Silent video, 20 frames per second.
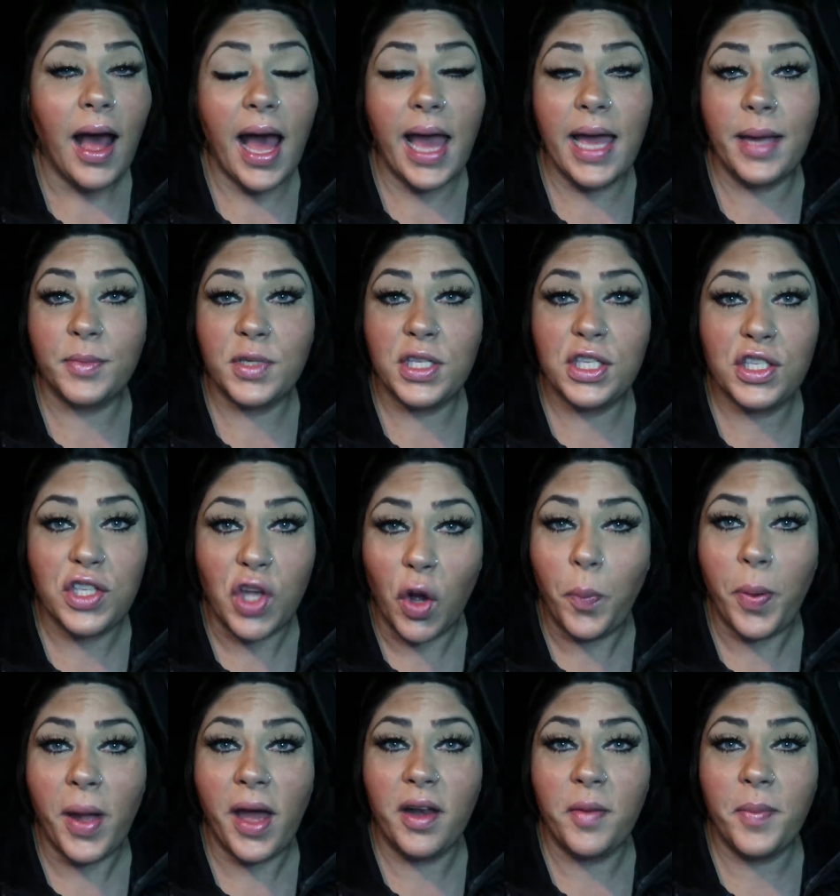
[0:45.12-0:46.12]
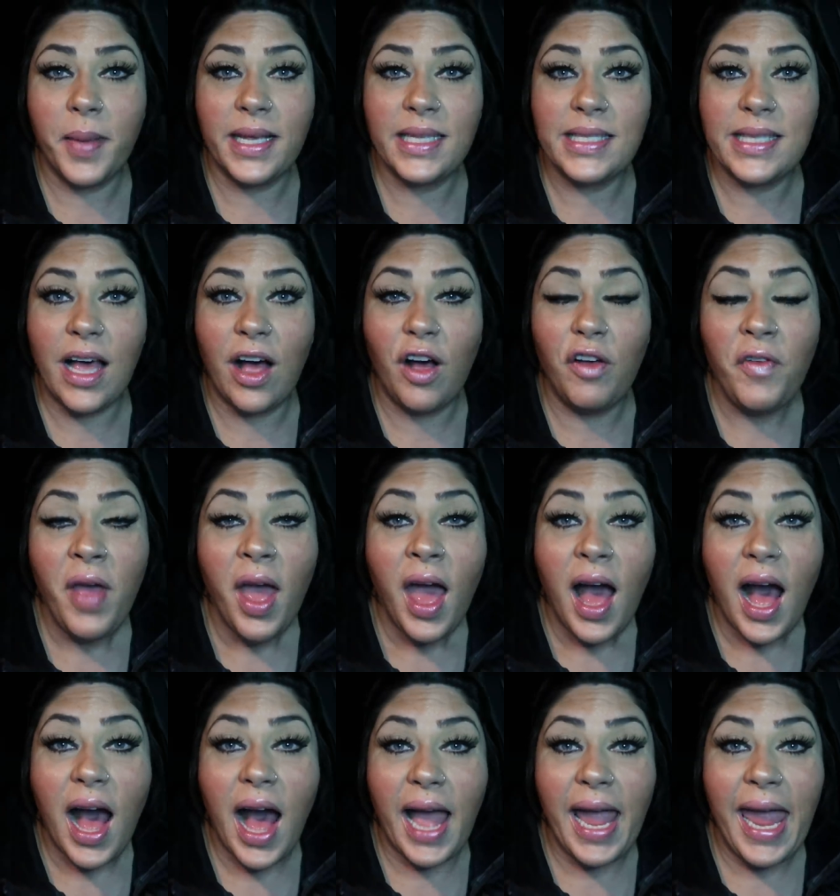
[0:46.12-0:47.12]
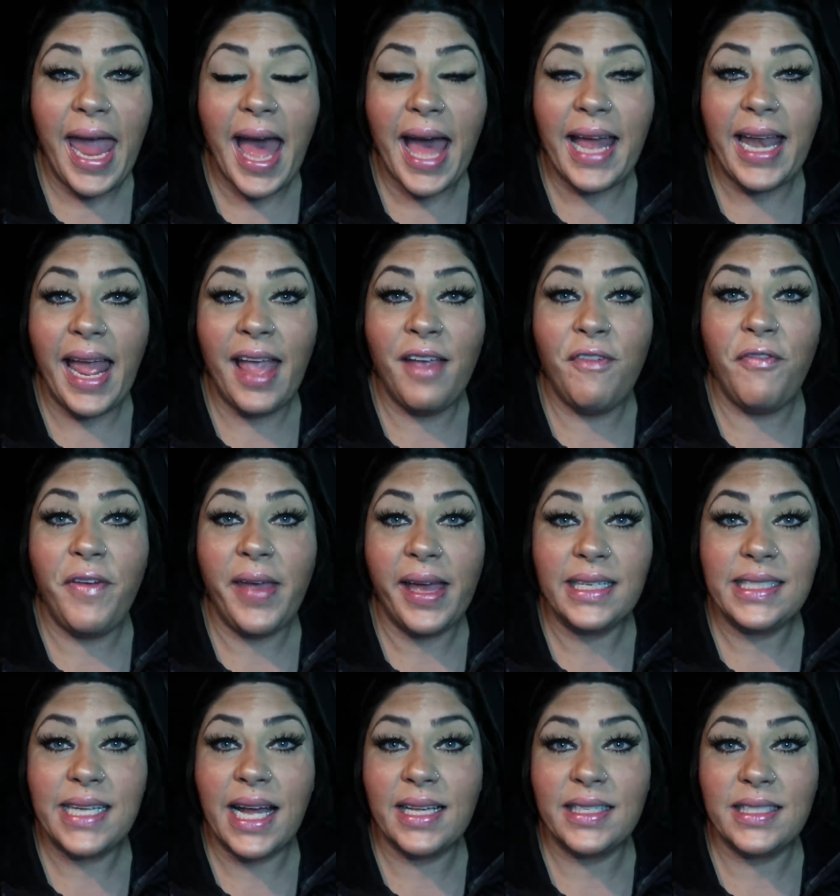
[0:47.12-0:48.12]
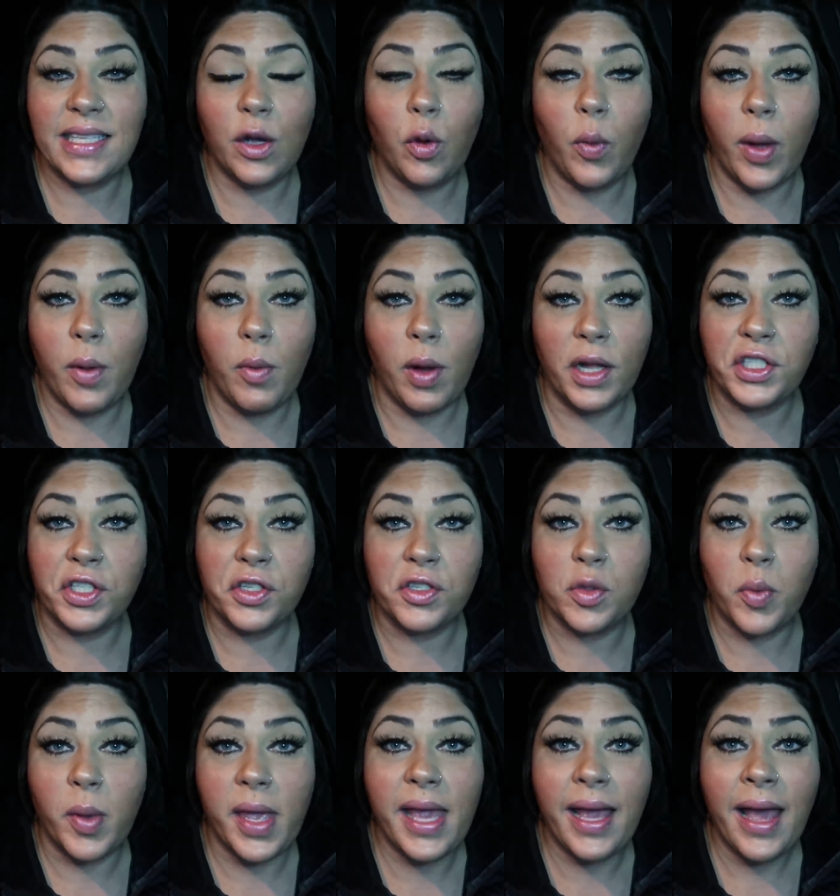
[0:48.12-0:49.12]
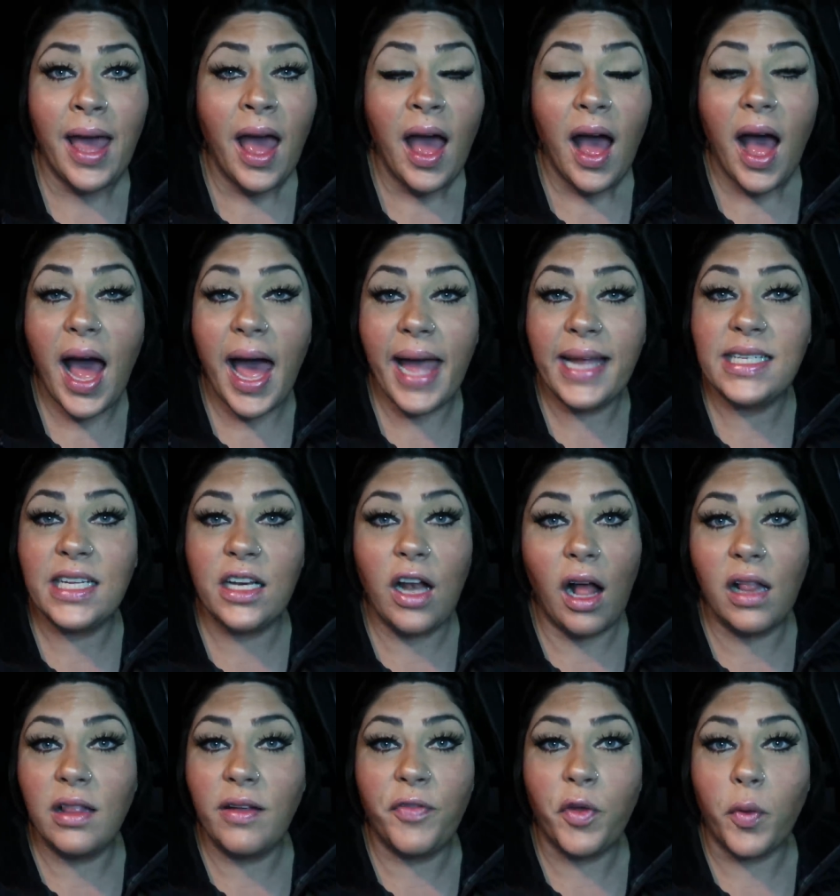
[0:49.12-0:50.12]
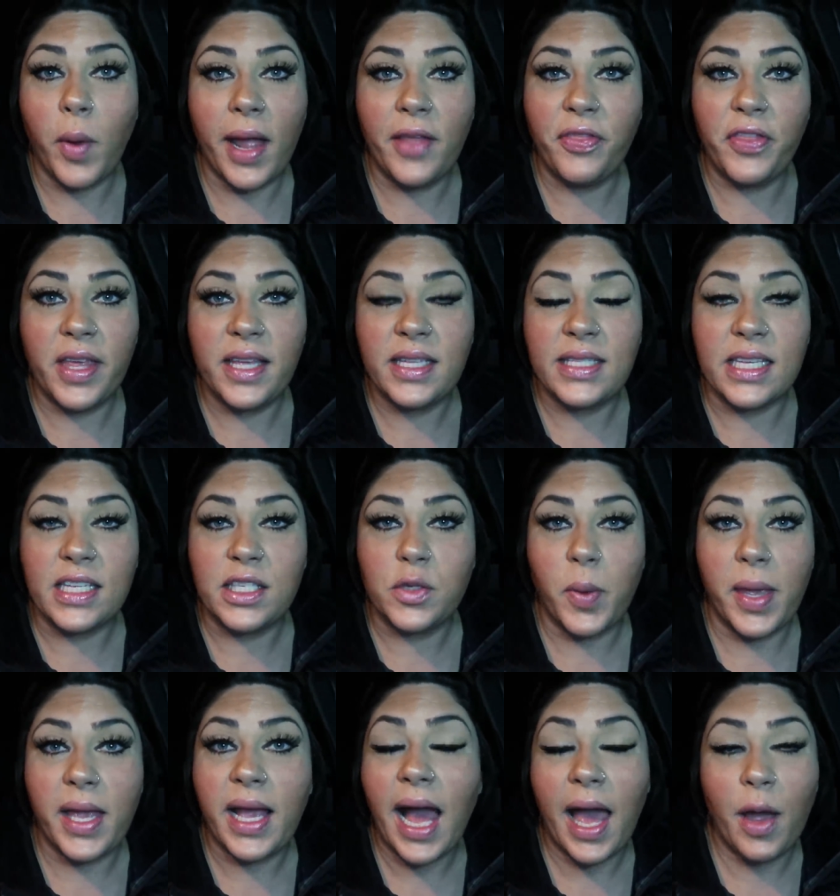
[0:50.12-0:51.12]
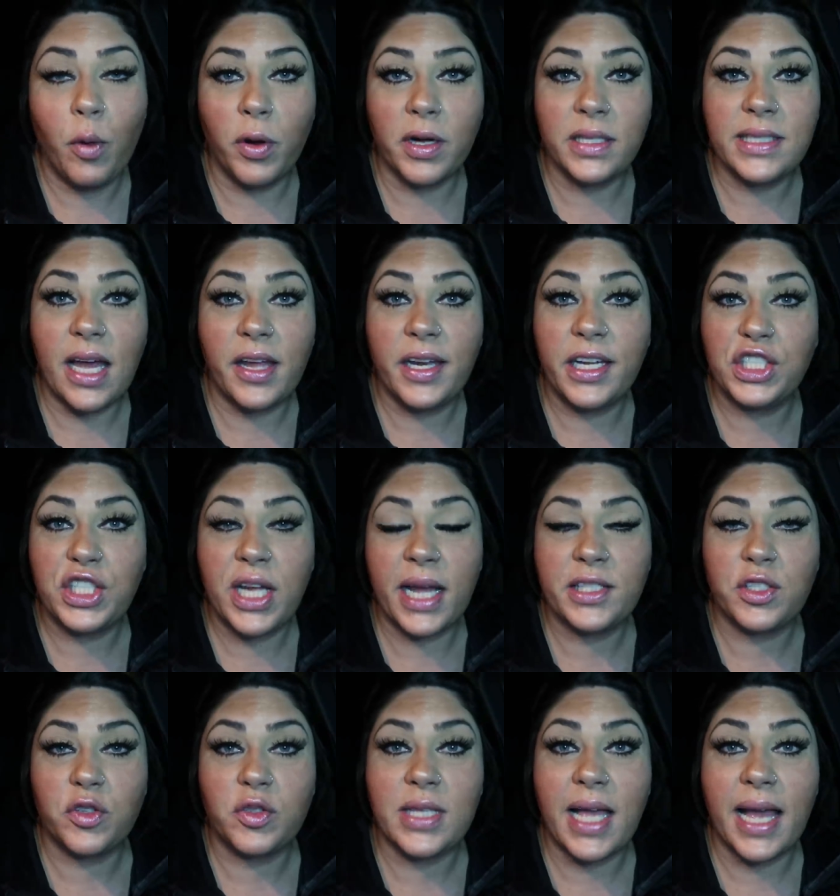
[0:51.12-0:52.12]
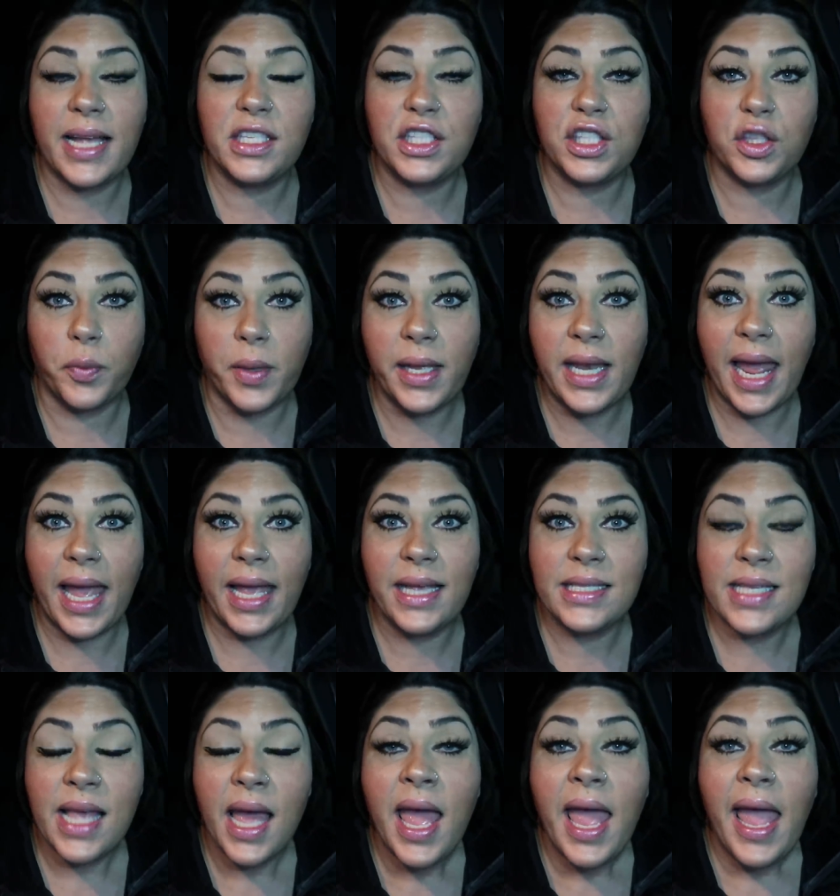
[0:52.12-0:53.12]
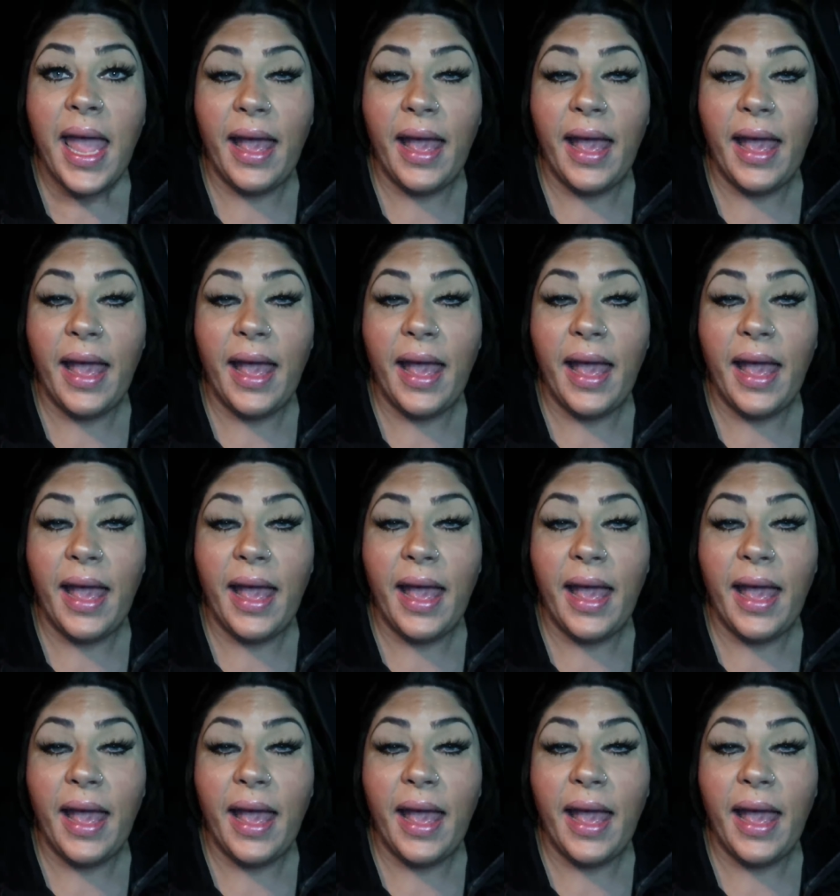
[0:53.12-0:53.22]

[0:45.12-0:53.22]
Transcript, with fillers: I am so proud of myself. I had a fantastic Weight Watchers week. I did all of the right things this week. I worked out at Jazzercise three days.